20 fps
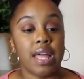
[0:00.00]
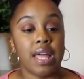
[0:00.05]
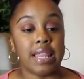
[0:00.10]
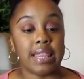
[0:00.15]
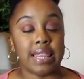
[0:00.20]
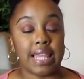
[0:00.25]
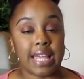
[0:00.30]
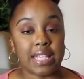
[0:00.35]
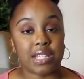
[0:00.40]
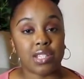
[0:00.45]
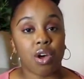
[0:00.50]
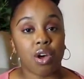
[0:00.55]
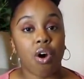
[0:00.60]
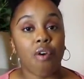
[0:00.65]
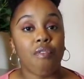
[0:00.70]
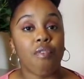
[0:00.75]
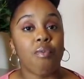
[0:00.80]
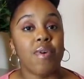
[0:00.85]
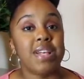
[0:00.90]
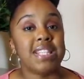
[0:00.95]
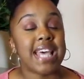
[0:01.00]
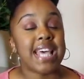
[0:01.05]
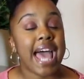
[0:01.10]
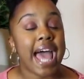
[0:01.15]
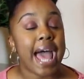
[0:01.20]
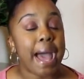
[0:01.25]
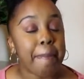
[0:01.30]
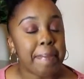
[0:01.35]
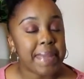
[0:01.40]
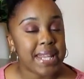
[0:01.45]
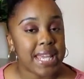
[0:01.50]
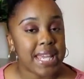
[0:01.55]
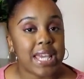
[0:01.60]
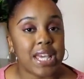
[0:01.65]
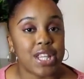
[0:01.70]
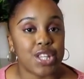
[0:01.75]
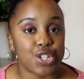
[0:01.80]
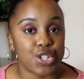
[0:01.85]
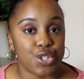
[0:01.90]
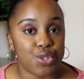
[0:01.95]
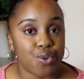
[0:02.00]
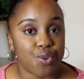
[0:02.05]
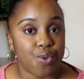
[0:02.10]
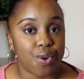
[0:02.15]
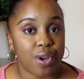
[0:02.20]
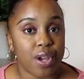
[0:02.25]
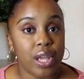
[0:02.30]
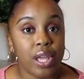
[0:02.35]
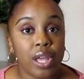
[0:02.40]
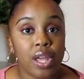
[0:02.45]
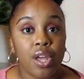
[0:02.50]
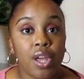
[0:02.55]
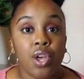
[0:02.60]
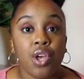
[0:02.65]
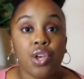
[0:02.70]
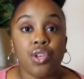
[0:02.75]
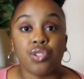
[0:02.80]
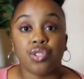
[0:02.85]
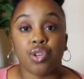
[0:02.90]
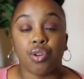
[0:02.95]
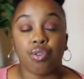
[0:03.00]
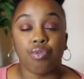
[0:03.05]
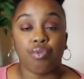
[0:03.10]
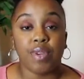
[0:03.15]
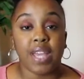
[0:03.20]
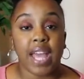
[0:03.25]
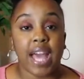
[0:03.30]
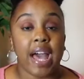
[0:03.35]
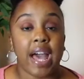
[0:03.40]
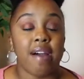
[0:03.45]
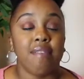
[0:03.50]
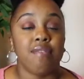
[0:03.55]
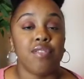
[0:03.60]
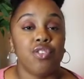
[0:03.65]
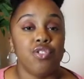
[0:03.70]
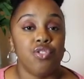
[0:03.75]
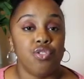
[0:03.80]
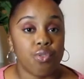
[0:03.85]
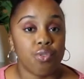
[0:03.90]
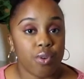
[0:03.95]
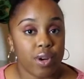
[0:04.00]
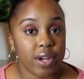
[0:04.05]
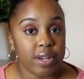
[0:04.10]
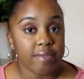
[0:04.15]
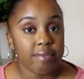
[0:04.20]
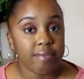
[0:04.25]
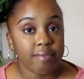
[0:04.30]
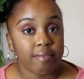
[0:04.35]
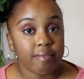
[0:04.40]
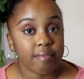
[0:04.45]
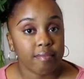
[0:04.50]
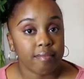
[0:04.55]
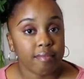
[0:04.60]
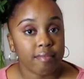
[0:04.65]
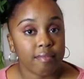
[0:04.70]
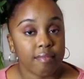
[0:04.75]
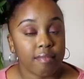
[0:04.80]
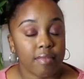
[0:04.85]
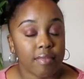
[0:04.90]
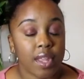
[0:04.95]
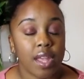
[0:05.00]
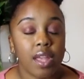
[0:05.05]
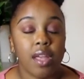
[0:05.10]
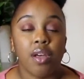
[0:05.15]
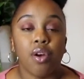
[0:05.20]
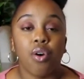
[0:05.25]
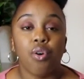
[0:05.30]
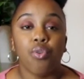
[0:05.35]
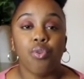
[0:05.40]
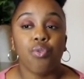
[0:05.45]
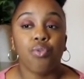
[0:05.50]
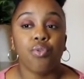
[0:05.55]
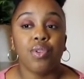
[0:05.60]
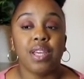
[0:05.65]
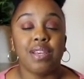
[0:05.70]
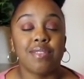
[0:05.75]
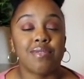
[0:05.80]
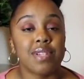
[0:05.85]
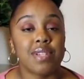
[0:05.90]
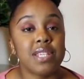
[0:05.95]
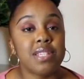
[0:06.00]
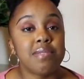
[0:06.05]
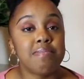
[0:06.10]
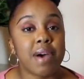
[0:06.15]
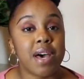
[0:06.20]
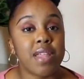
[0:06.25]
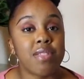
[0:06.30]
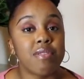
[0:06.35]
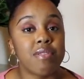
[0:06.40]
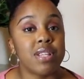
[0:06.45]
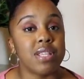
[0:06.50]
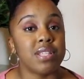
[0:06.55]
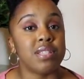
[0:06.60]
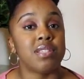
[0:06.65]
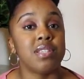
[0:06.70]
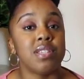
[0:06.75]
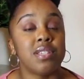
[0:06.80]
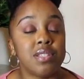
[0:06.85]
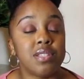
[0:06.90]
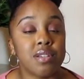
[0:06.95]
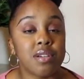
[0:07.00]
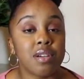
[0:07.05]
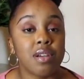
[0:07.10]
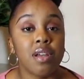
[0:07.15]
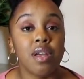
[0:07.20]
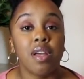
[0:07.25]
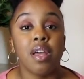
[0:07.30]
let's go over what's happening in the story. So we have Jordan, who lives with his mother and his sister.